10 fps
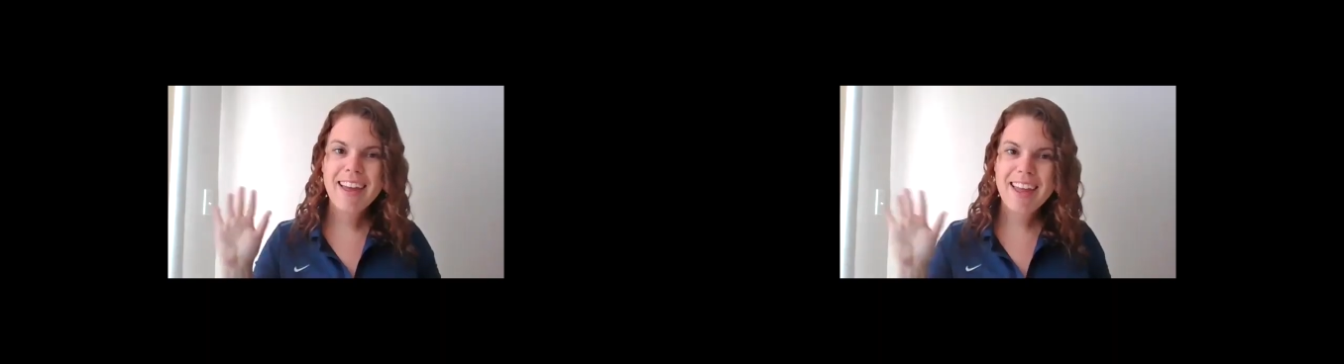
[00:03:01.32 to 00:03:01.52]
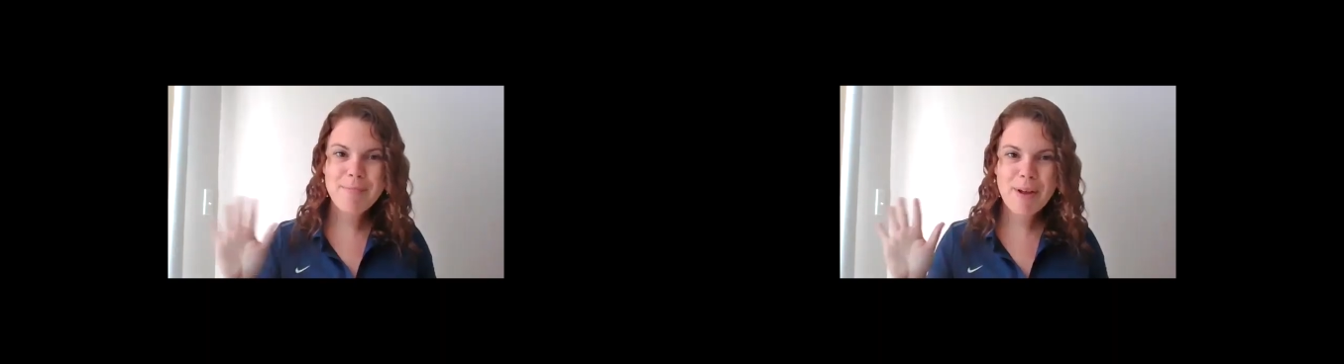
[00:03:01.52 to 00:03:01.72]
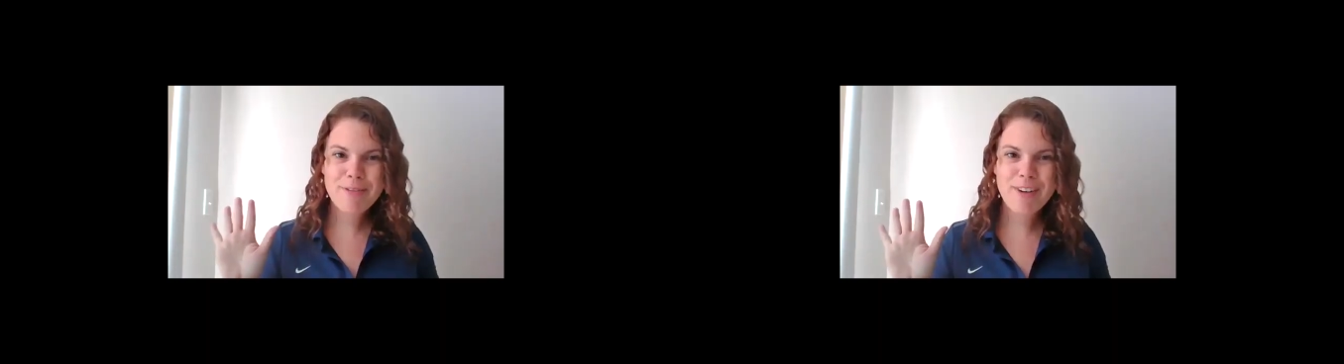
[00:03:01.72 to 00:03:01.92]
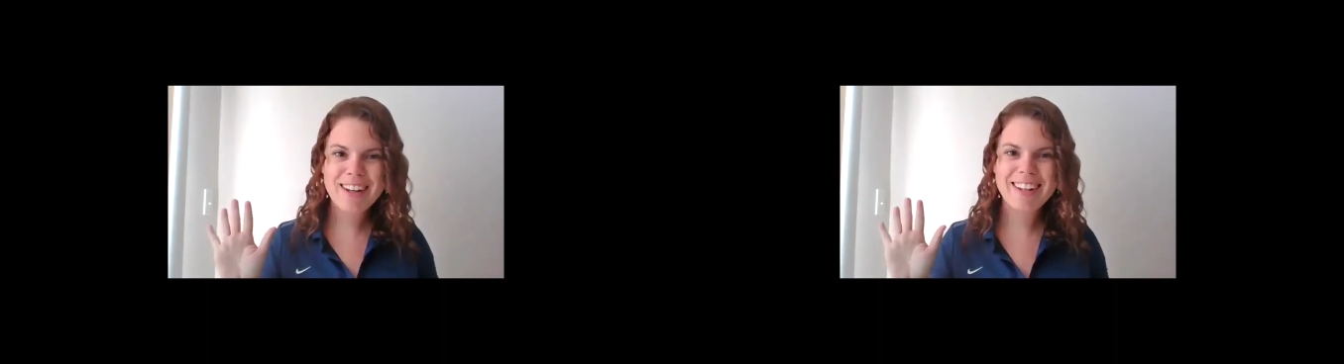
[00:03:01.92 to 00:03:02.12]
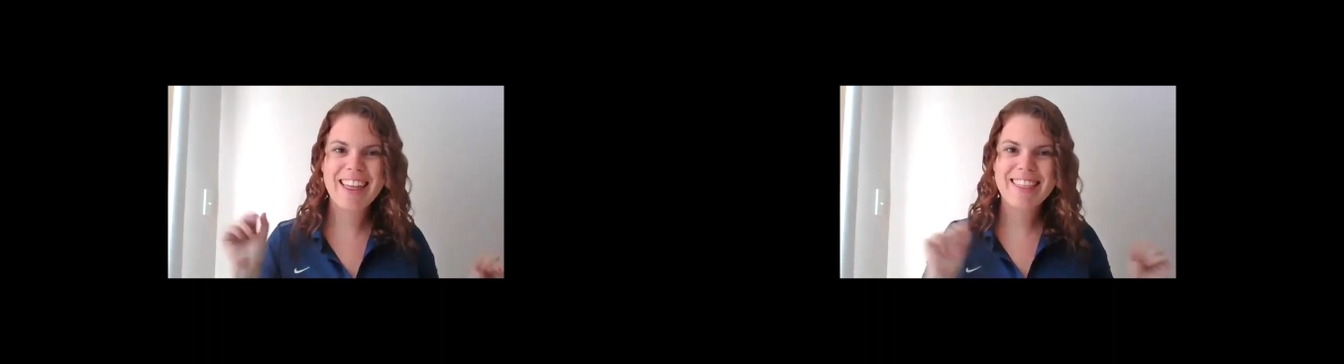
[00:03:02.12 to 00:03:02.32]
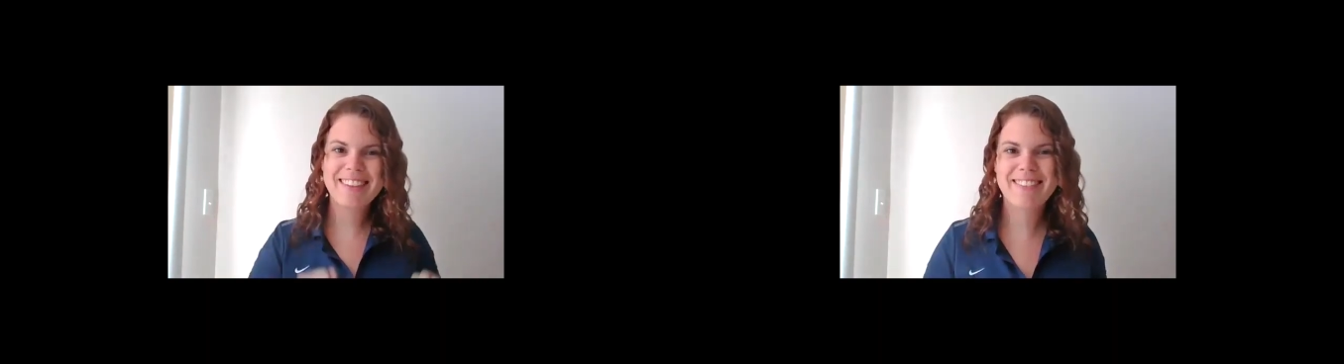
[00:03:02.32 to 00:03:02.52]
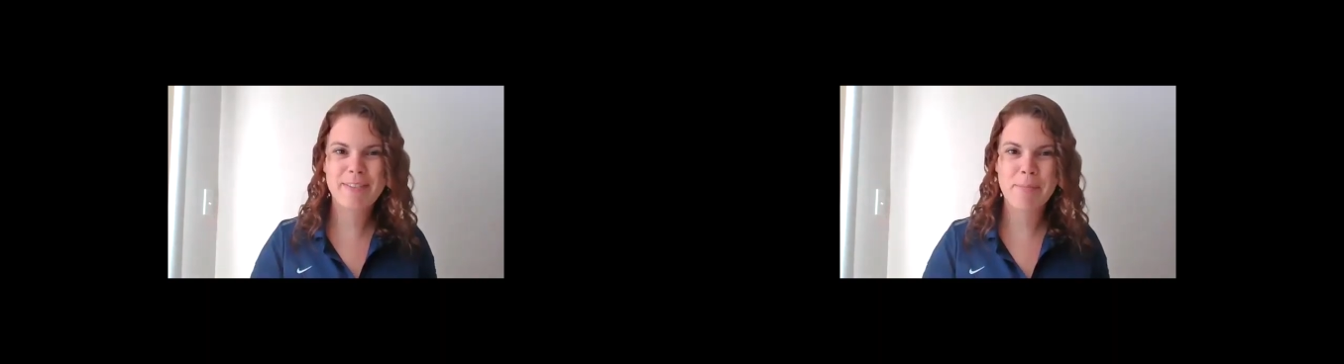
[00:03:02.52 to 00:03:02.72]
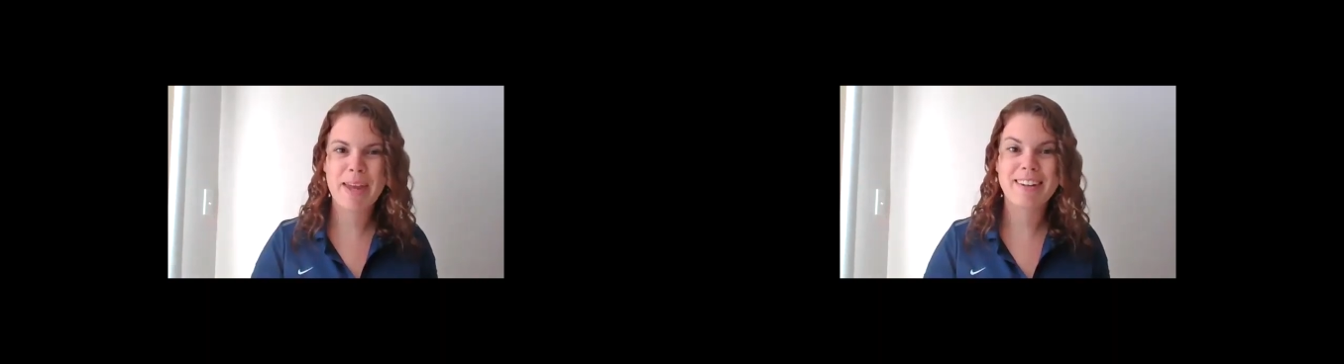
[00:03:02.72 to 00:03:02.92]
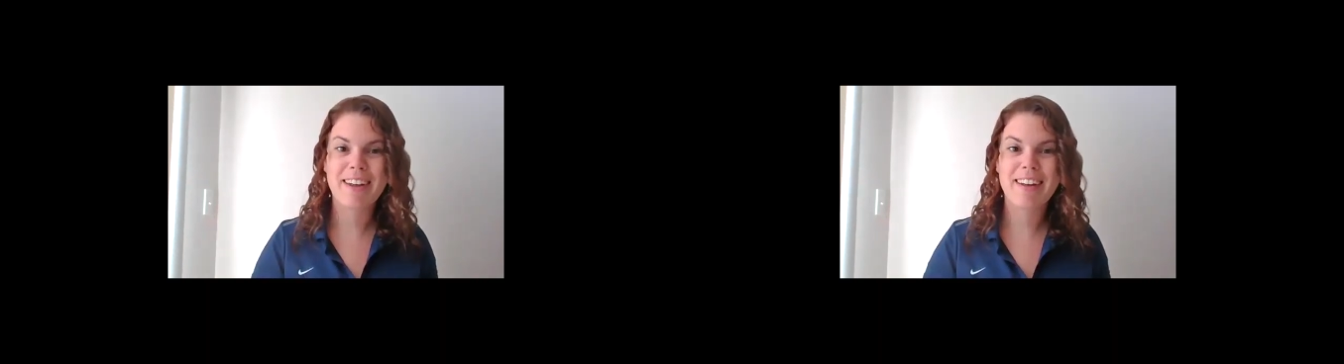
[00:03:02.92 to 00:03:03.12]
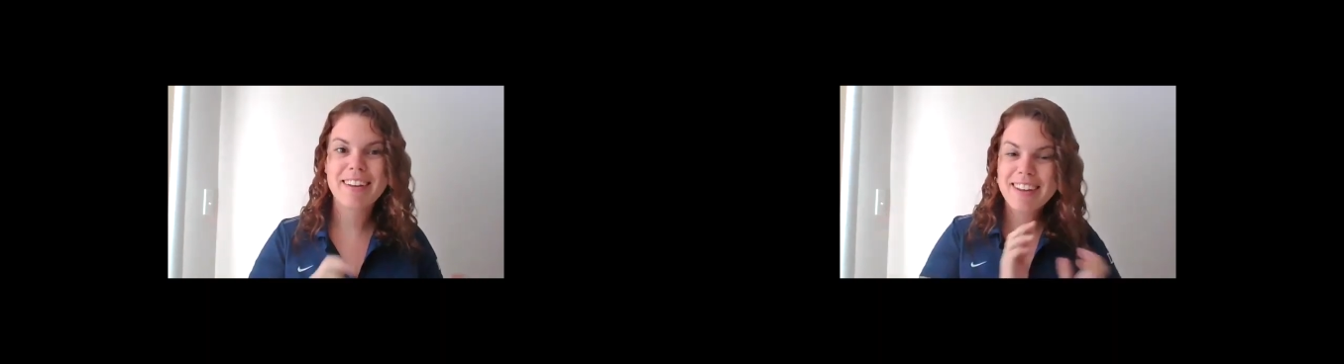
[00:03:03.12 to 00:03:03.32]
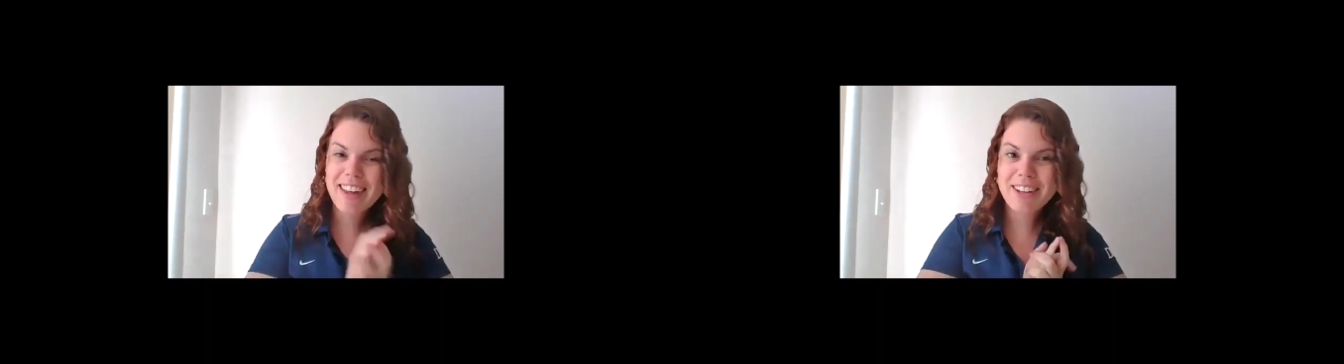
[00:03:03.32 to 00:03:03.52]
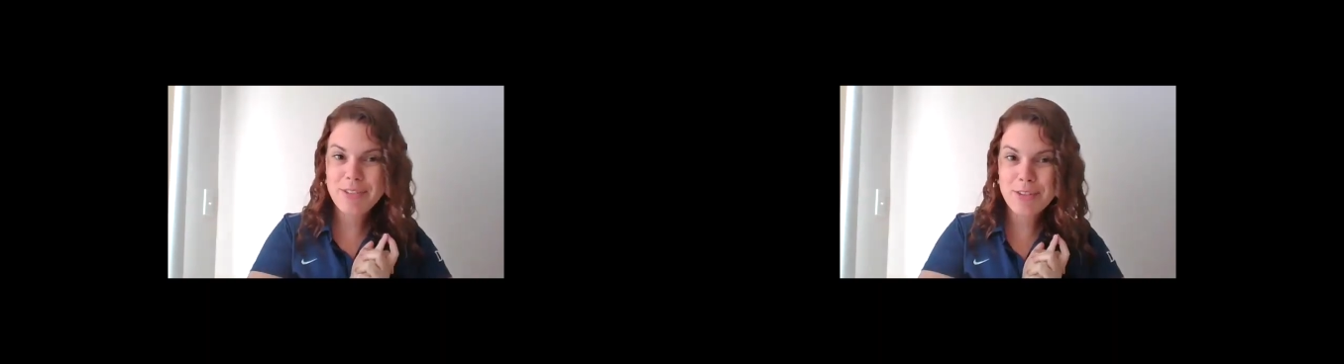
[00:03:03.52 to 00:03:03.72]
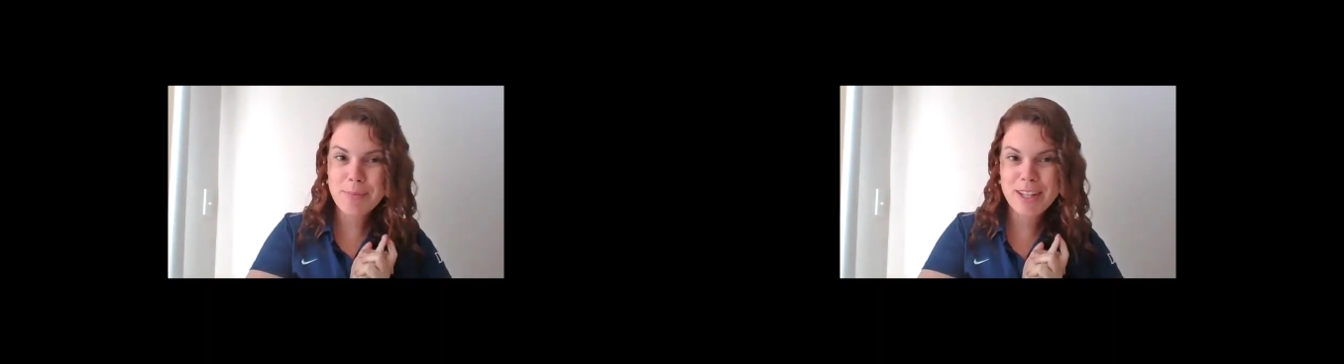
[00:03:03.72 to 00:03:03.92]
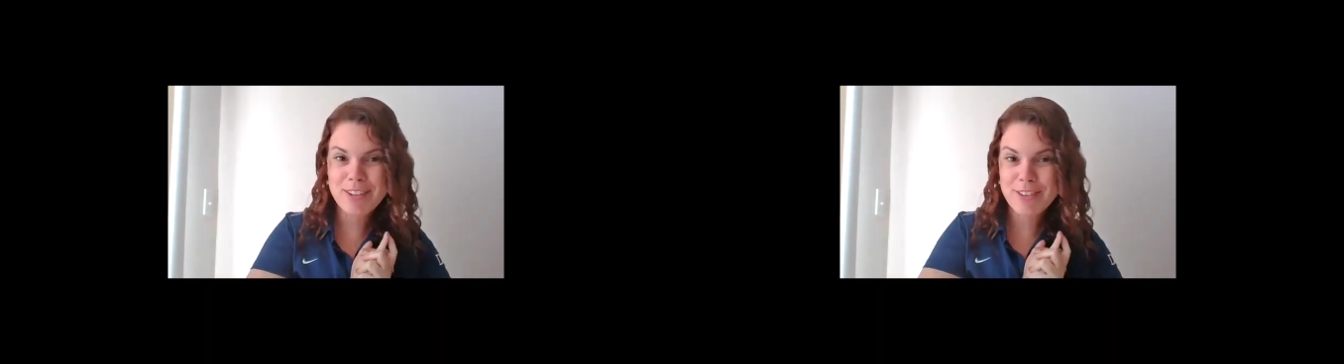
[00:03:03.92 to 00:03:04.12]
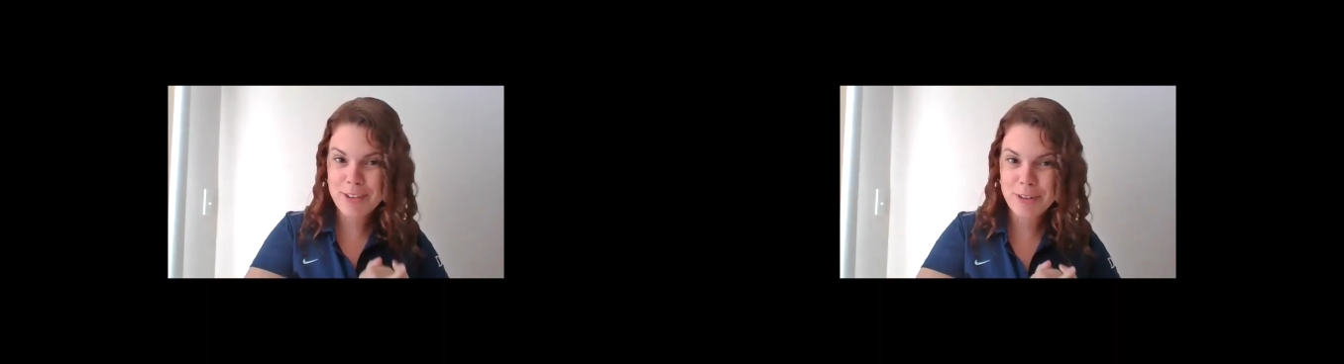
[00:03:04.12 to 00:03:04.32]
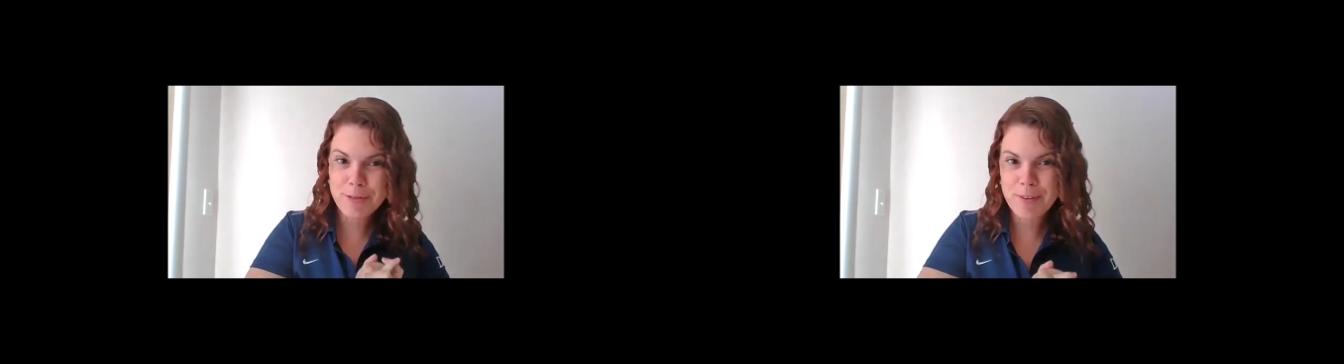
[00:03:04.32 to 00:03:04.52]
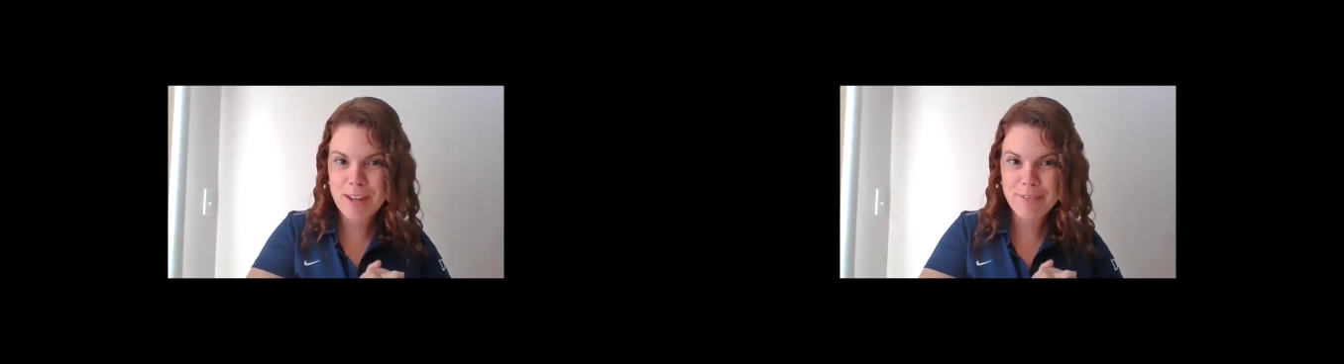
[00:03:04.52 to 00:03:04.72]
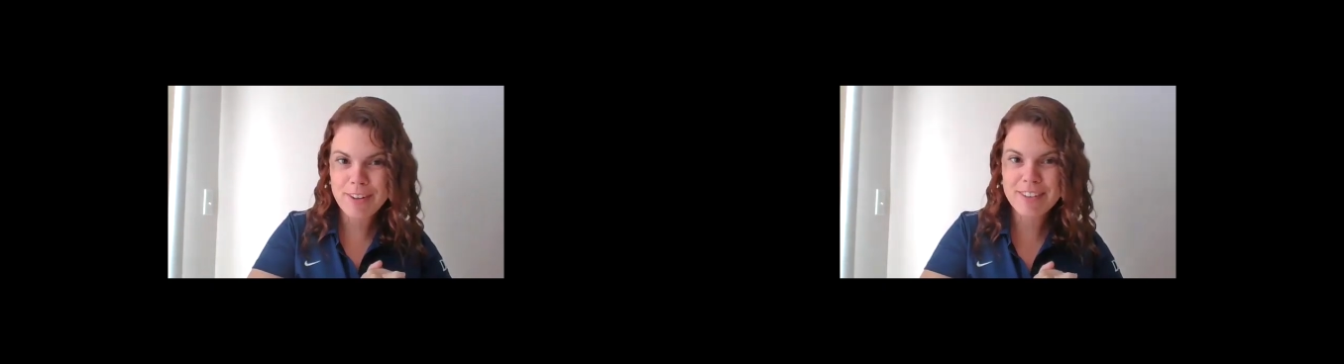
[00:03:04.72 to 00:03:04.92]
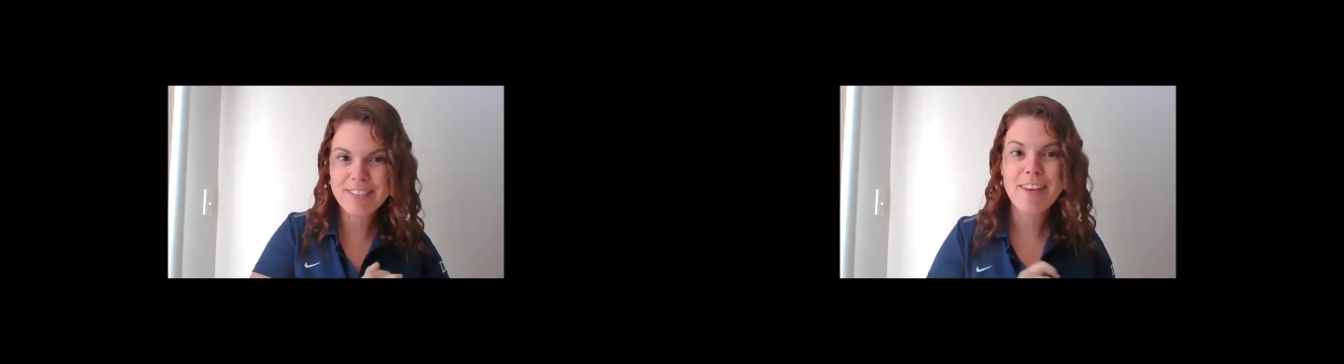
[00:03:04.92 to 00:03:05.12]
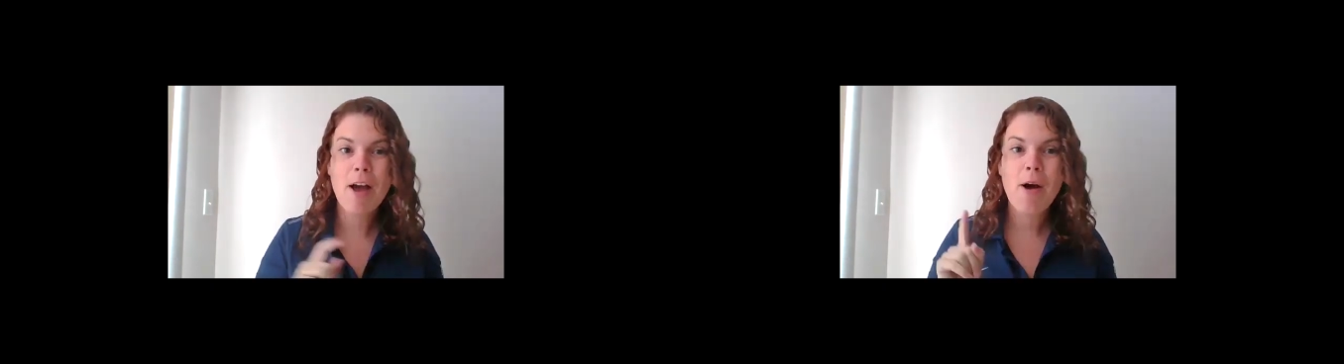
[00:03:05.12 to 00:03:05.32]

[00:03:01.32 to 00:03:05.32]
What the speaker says: Hey, my friend, this is Amanda. Can you do me two favors?